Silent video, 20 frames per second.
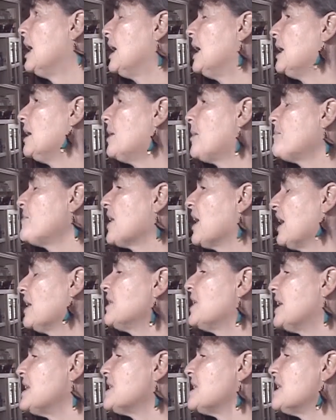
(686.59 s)

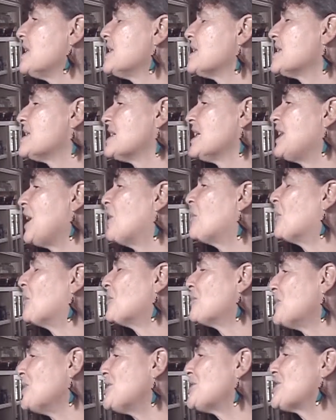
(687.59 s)
And that is their
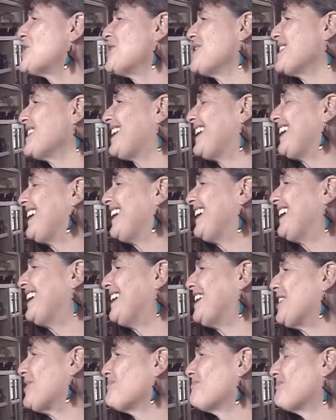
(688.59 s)
original
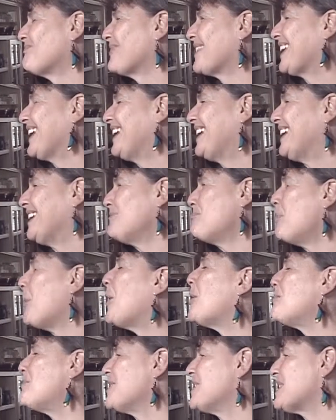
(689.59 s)

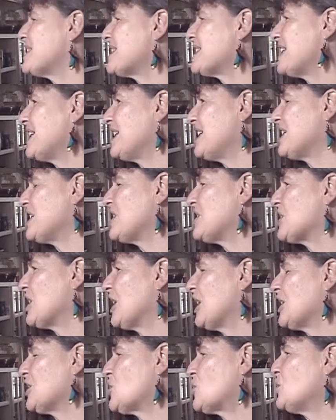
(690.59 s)
purpose is
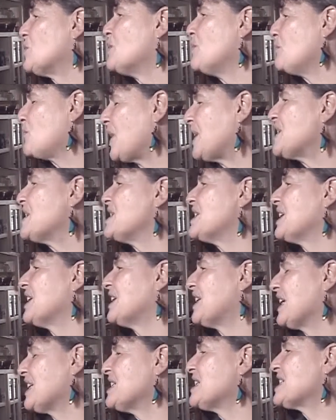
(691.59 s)
to defend
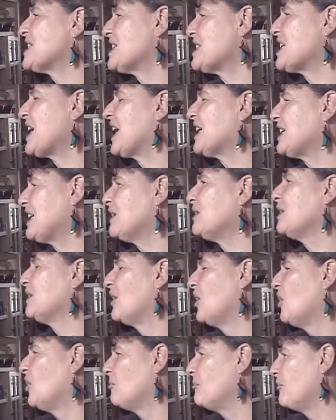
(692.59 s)
against attacking
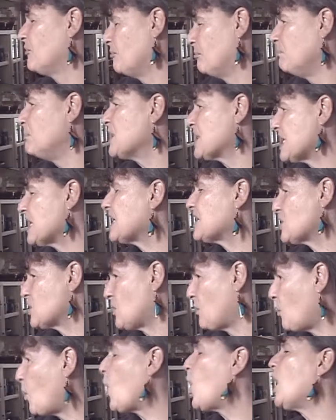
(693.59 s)
missiles
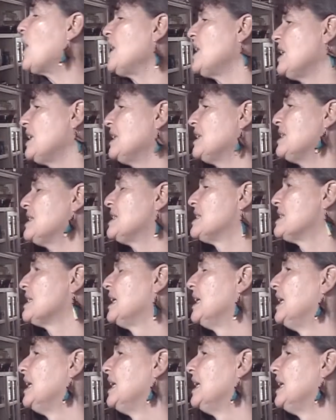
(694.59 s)
or warheads.